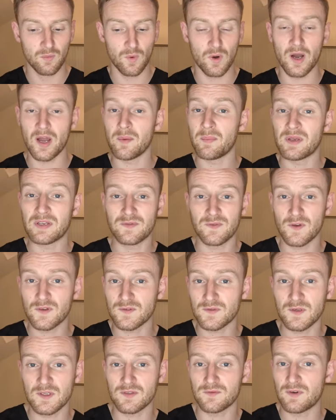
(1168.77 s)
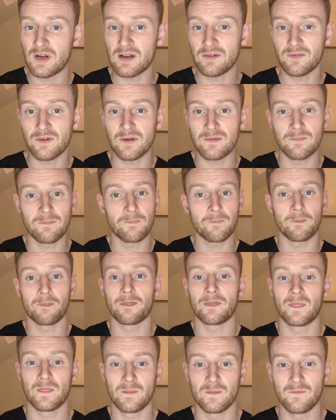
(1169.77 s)
Why are bisphosphonates relevant?
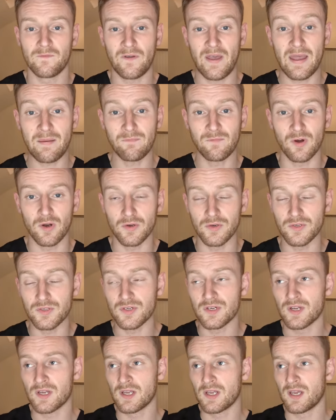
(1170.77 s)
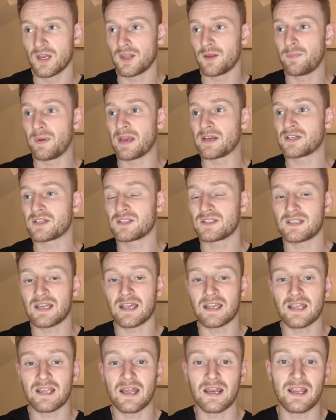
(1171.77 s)
For MRONJ. Are the patients
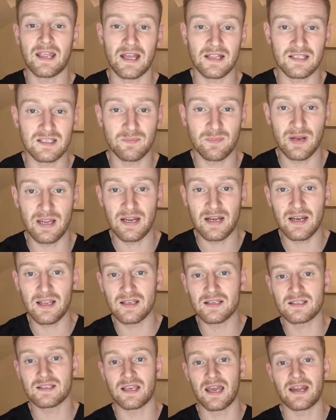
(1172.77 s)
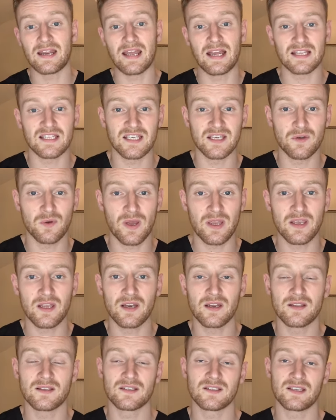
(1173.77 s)
taking any antiplatelets, any
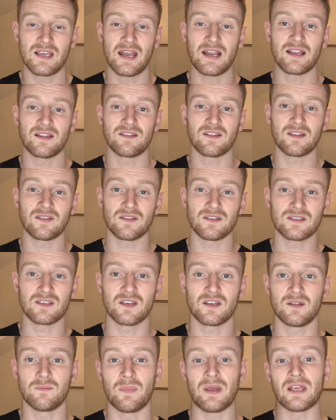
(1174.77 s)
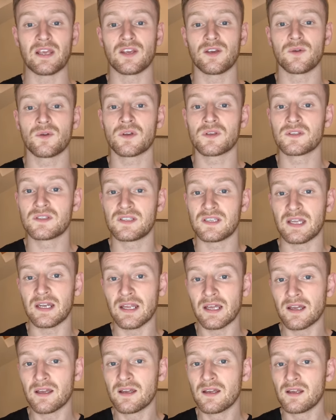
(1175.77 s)
anticoagulants, anything that's going to make you
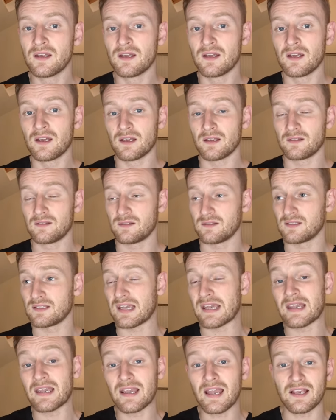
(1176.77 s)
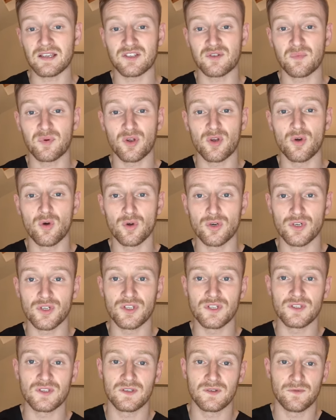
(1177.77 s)
consider taking extra
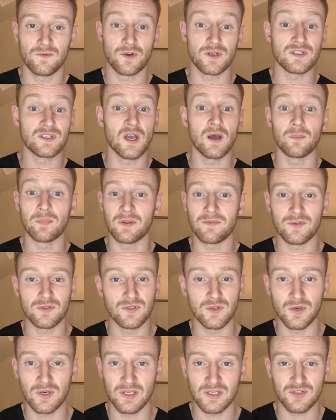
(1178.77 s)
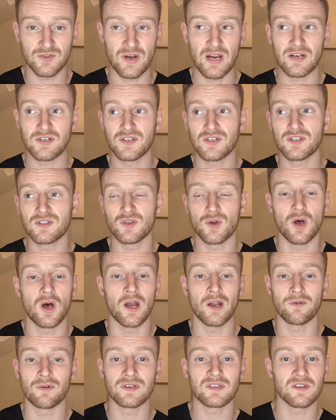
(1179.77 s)
precautions, for example, if you're doing extractions or
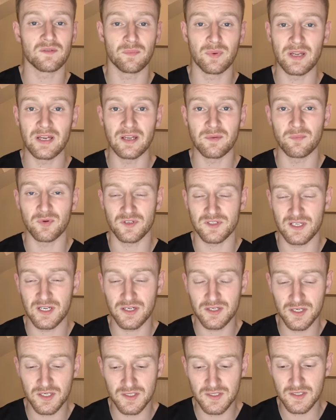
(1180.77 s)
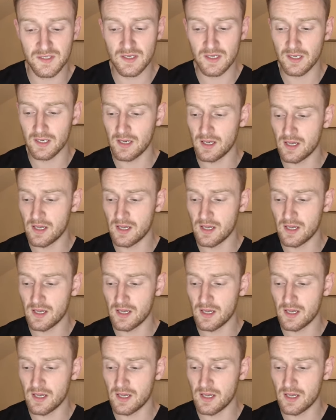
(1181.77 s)
high risk of bleeding procedures?